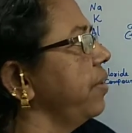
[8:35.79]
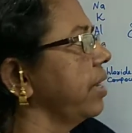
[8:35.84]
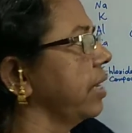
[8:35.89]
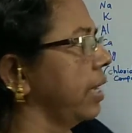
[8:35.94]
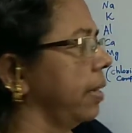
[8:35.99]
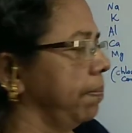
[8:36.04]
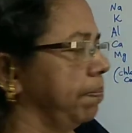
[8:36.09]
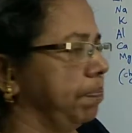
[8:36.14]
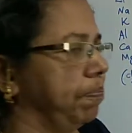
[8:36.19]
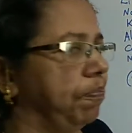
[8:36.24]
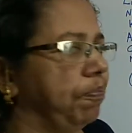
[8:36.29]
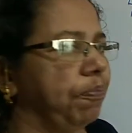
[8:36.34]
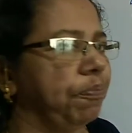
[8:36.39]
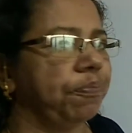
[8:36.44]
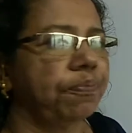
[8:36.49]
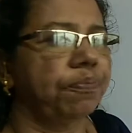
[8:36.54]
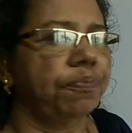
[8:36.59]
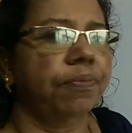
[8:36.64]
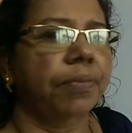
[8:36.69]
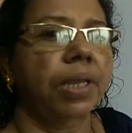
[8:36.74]
come.
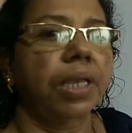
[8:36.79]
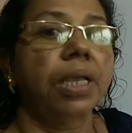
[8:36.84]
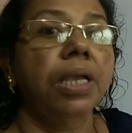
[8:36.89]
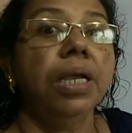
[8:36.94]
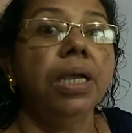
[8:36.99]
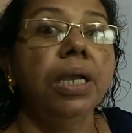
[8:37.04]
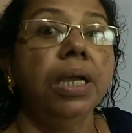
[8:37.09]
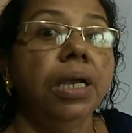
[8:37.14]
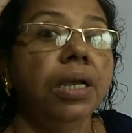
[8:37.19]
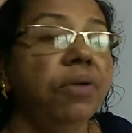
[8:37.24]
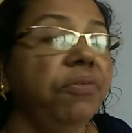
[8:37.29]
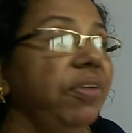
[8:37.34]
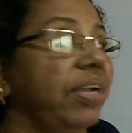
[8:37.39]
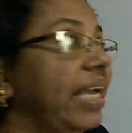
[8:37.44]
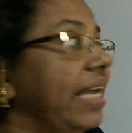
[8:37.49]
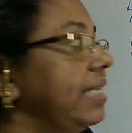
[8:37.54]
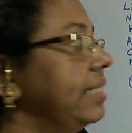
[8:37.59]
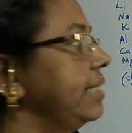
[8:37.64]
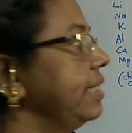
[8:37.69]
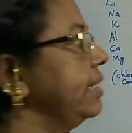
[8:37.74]
We
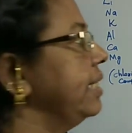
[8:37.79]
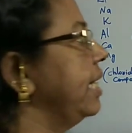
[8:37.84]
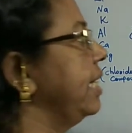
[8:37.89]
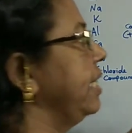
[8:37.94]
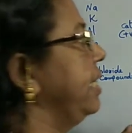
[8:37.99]
can say that